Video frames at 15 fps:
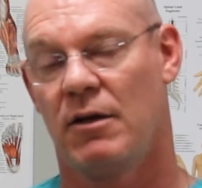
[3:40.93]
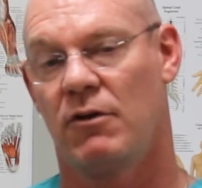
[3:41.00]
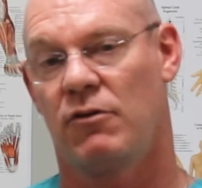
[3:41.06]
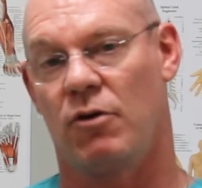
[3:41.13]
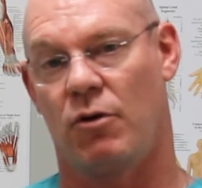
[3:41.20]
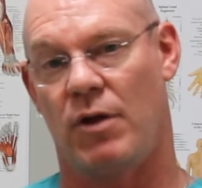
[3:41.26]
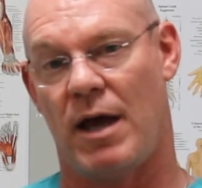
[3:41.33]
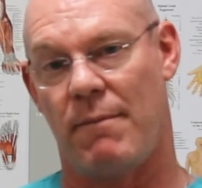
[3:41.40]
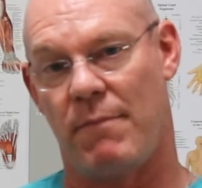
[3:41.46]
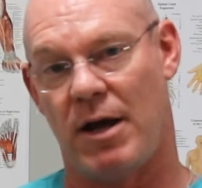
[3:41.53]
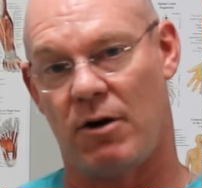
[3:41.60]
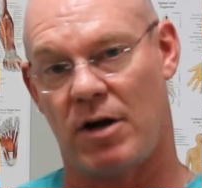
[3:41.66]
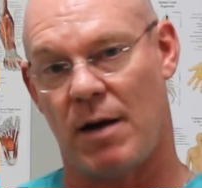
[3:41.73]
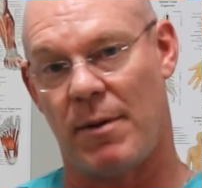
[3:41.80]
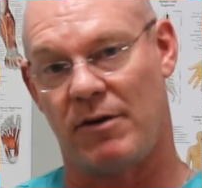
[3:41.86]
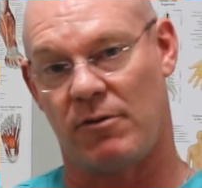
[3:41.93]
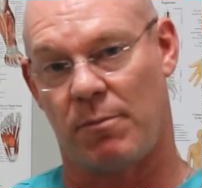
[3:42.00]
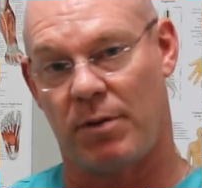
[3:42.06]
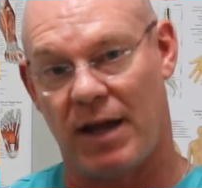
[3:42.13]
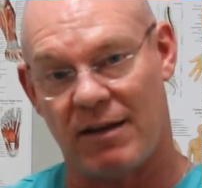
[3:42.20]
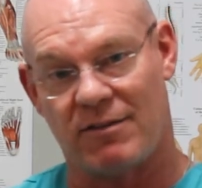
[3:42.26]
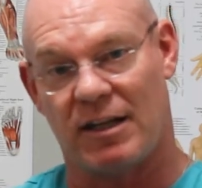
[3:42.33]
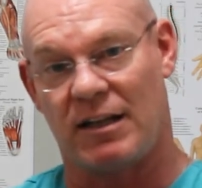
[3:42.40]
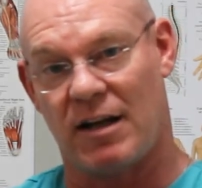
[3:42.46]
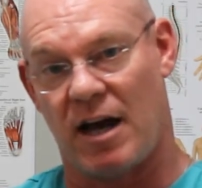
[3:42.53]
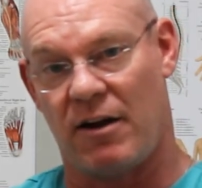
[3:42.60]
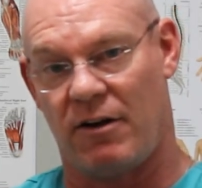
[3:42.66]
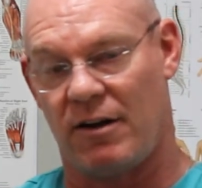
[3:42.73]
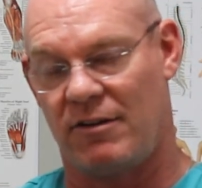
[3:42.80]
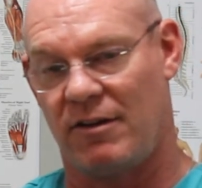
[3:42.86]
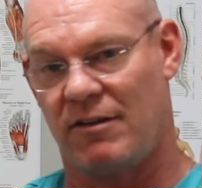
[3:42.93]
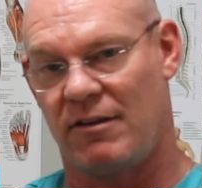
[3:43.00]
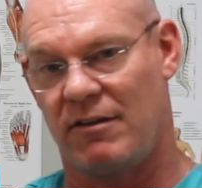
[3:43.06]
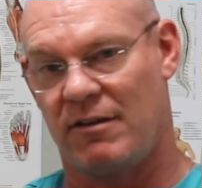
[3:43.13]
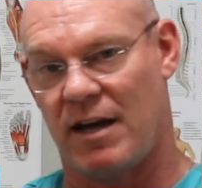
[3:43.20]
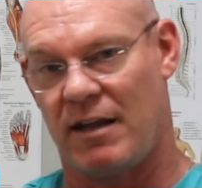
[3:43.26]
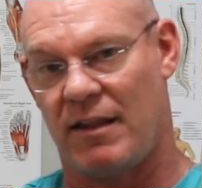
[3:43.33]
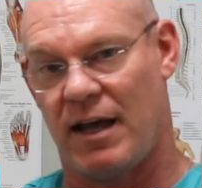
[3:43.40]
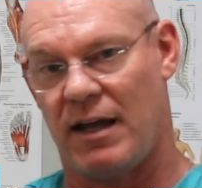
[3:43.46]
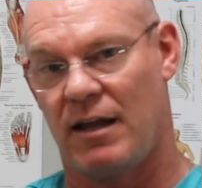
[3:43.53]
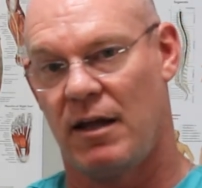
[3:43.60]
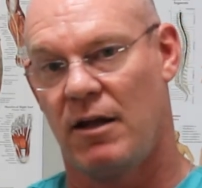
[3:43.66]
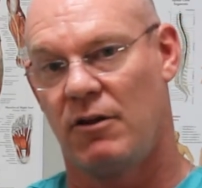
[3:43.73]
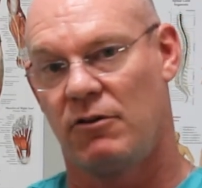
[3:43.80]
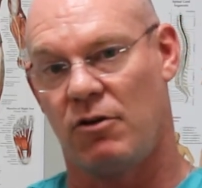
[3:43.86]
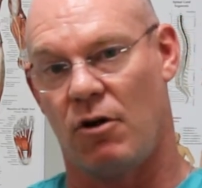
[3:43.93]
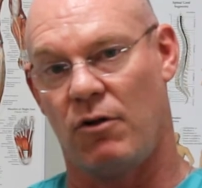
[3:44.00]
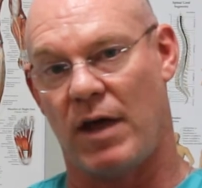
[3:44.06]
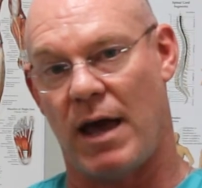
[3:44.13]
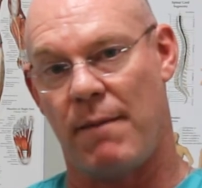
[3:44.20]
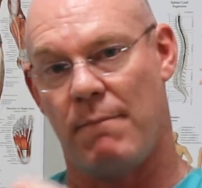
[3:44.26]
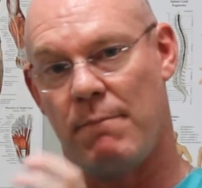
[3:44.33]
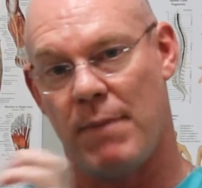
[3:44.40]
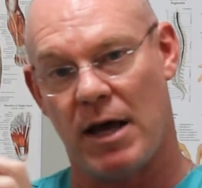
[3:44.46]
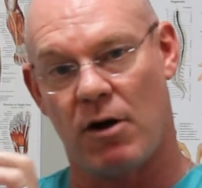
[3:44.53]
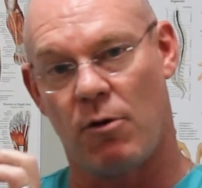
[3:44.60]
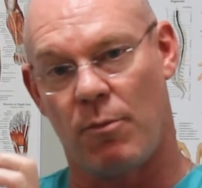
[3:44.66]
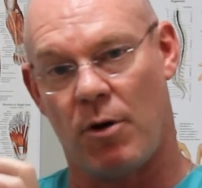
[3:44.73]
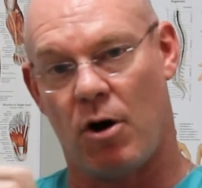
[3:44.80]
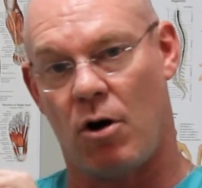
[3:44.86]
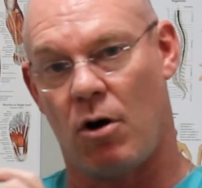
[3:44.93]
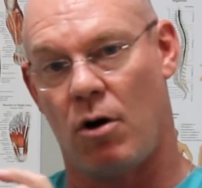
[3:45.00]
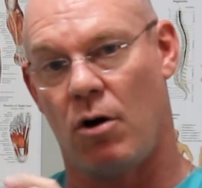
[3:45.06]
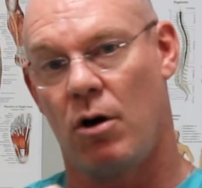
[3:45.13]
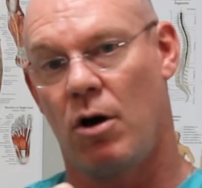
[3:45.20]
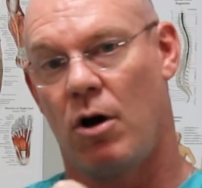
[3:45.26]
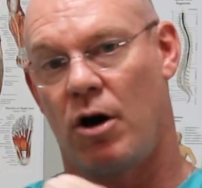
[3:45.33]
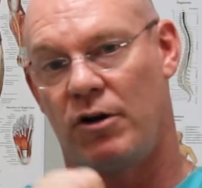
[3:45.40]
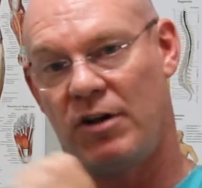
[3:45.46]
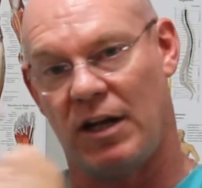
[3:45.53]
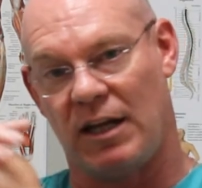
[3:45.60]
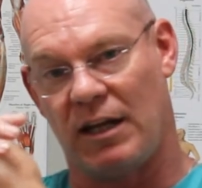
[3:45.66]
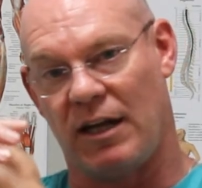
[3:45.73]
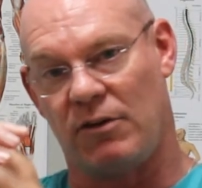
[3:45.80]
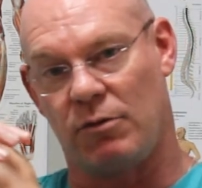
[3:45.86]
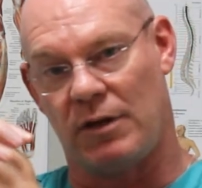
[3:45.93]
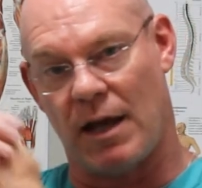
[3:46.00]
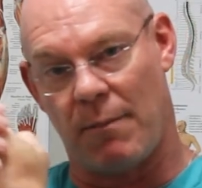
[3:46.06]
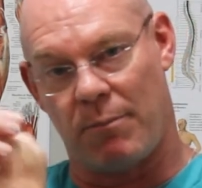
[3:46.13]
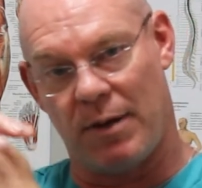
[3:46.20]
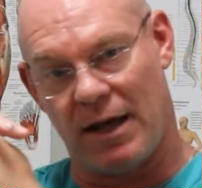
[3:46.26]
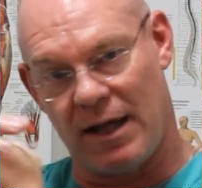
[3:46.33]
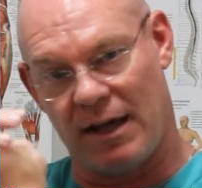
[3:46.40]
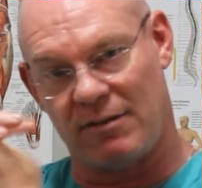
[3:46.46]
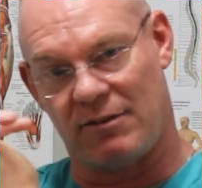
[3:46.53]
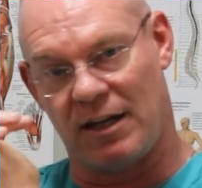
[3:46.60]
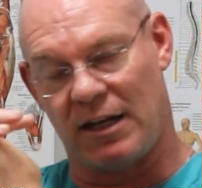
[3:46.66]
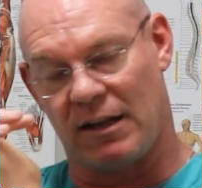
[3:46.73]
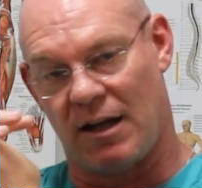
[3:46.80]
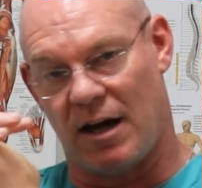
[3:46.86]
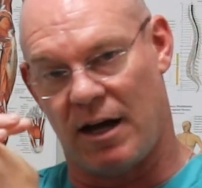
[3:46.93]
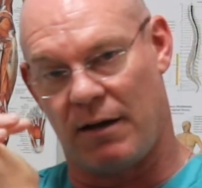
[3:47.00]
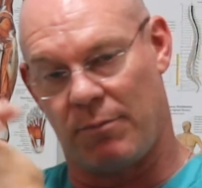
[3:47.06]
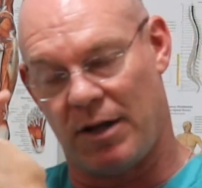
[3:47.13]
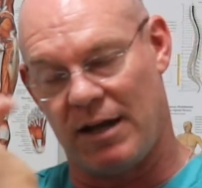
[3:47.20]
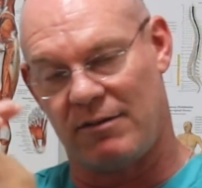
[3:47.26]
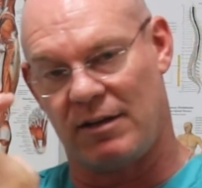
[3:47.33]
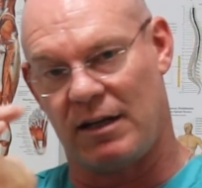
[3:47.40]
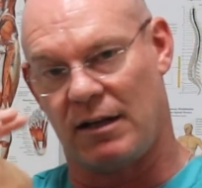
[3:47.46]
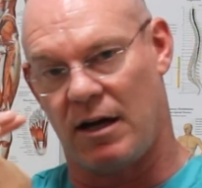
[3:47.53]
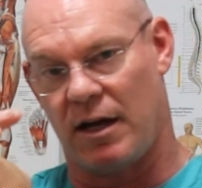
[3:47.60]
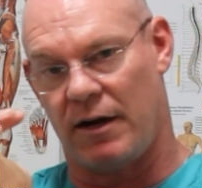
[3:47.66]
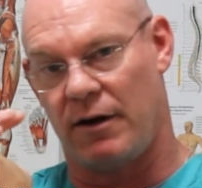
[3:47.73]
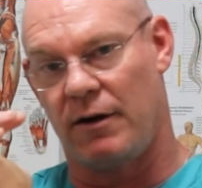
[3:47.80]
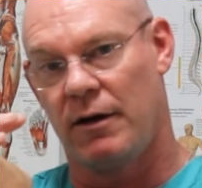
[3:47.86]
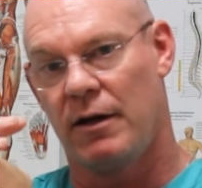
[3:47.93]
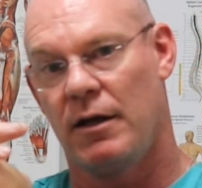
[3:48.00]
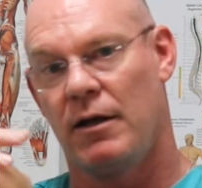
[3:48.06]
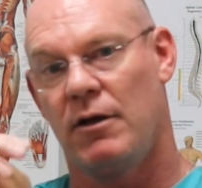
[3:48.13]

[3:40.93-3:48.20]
So that metal cup has a plastic liner that sits inside that. So that metal ball articulates with that plastic liner.